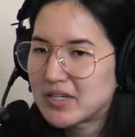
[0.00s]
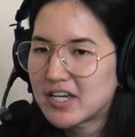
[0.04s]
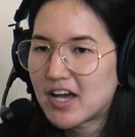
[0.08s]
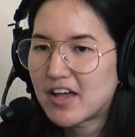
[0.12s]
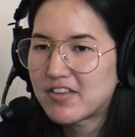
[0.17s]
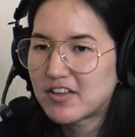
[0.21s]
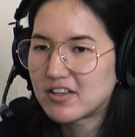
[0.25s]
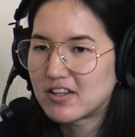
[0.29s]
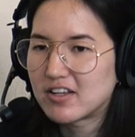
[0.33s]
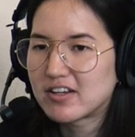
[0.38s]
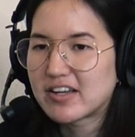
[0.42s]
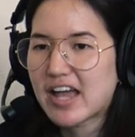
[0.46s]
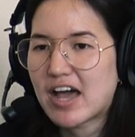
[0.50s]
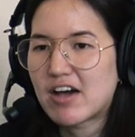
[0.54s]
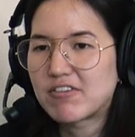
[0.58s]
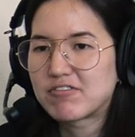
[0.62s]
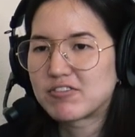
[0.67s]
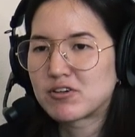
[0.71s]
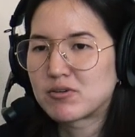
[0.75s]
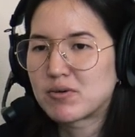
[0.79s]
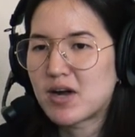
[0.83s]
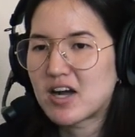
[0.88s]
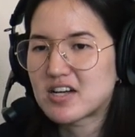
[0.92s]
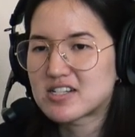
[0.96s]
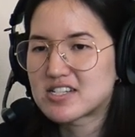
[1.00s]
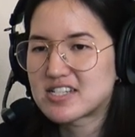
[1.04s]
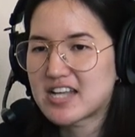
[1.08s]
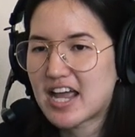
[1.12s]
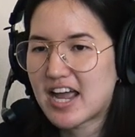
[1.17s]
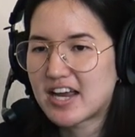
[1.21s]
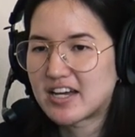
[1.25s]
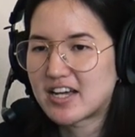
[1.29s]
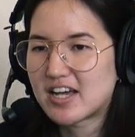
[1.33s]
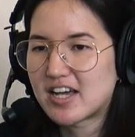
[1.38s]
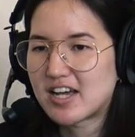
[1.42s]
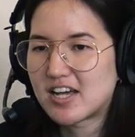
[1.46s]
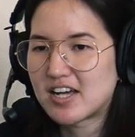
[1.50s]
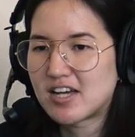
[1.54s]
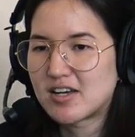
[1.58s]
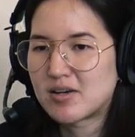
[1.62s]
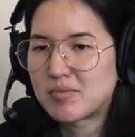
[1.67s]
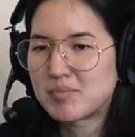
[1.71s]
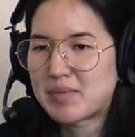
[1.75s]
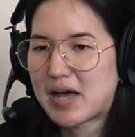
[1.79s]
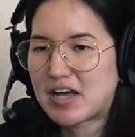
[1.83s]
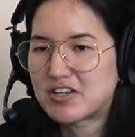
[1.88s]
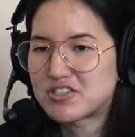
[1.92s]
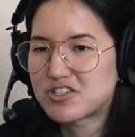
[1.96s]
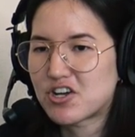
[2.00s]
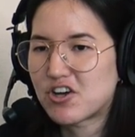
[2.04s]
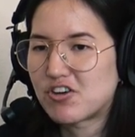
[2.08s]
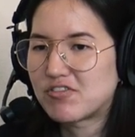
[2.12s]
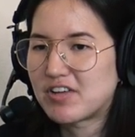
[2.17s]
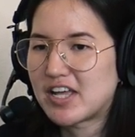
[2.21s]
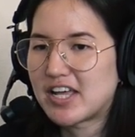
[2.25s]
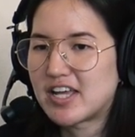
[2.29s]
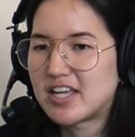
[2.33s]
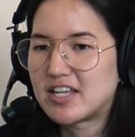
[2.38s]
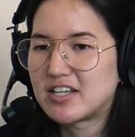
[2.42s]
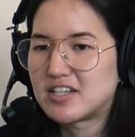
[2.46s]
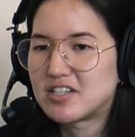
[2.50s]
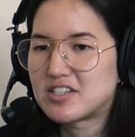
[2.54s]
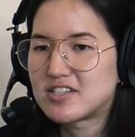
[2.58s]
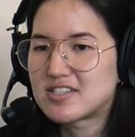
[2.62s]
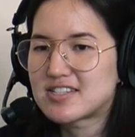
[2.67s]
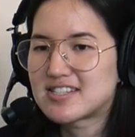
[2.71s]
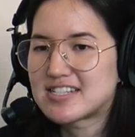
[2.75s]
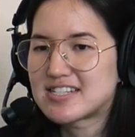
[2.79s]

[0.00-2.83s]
be on the lookout for Roxana Baldovin,